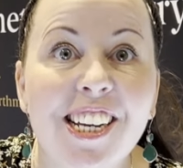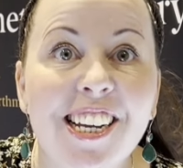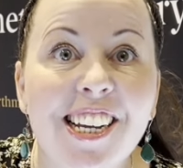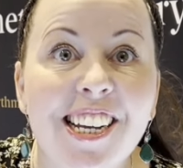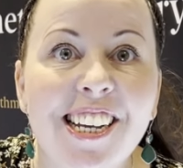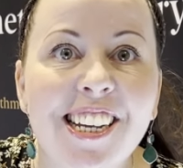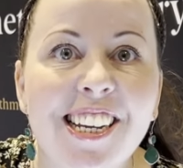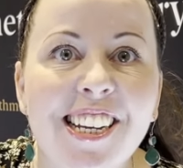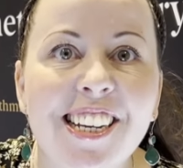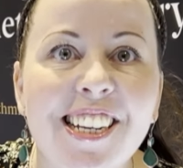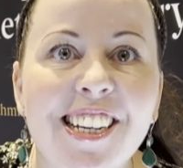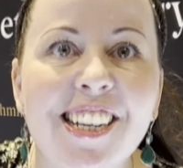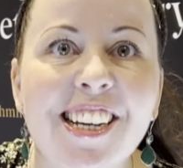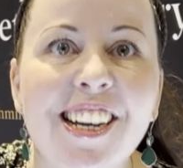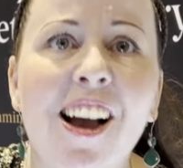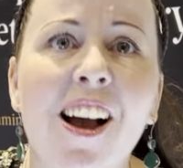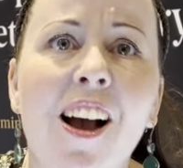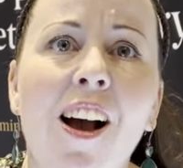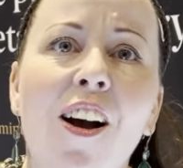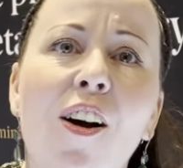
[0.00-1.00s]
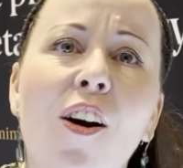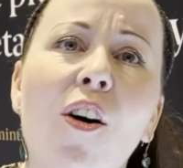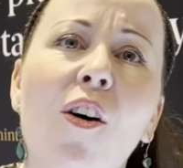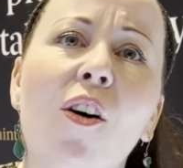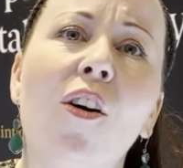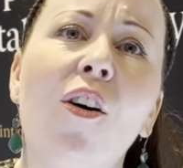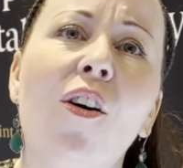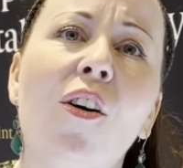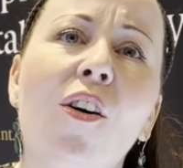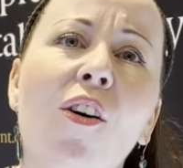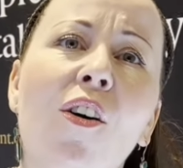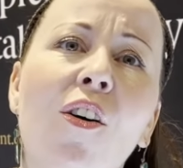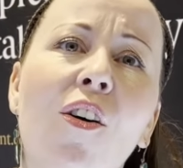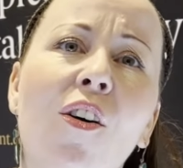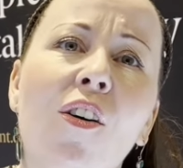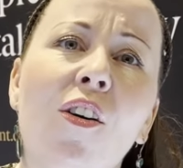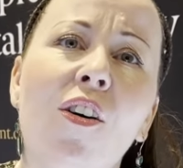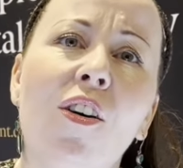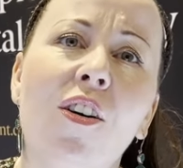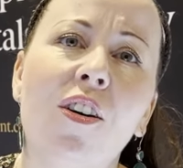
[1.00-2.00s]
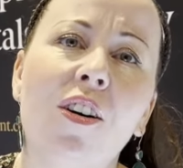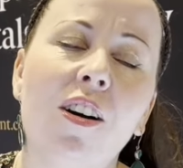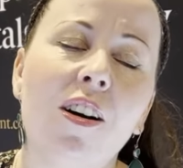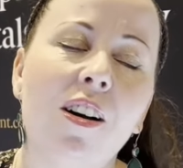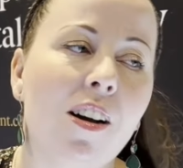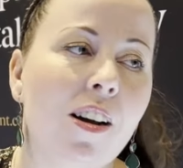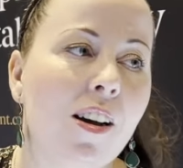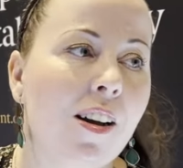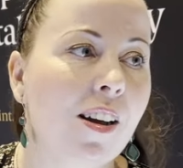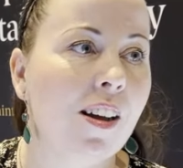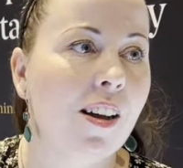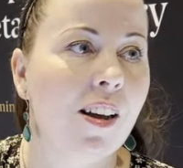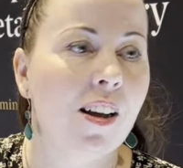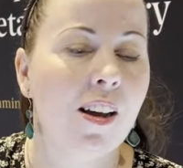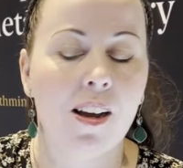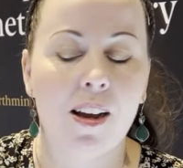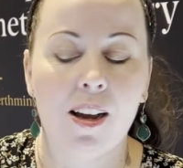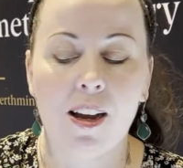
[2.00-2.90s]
She loved it. So she actually loved the snake design